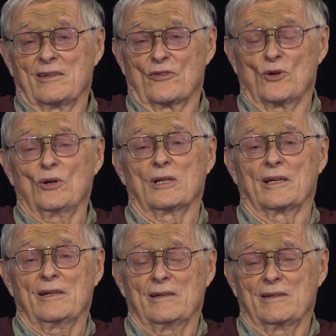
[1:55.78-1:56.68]

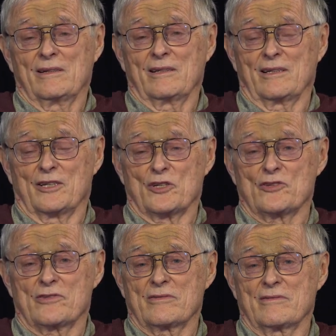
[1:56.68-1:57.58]
thirdly,
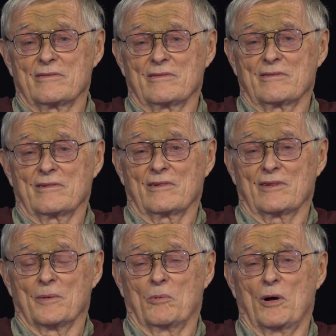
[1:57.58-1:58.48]
is
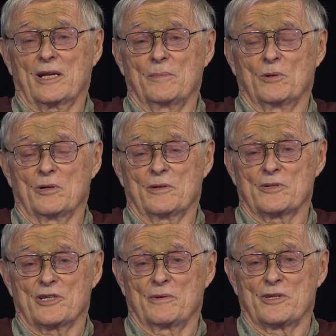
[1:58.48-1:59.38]
the Milwaukie Poetry
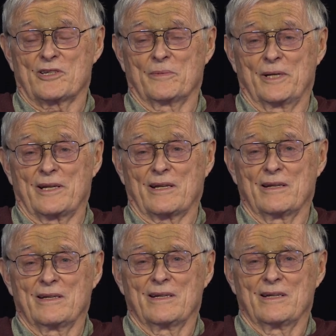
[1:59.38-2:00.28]
Series Committee,
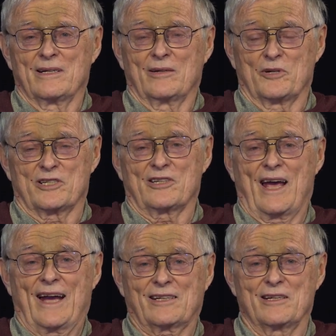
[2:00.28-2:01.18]
which is
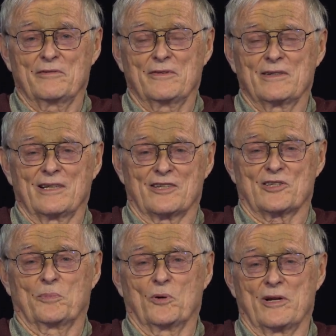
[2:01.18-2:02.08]
active and
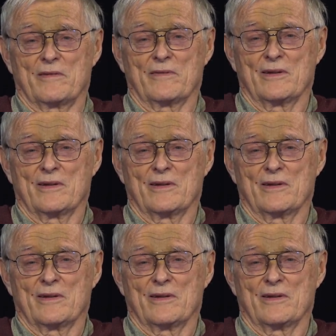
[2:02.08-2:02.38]
supportive.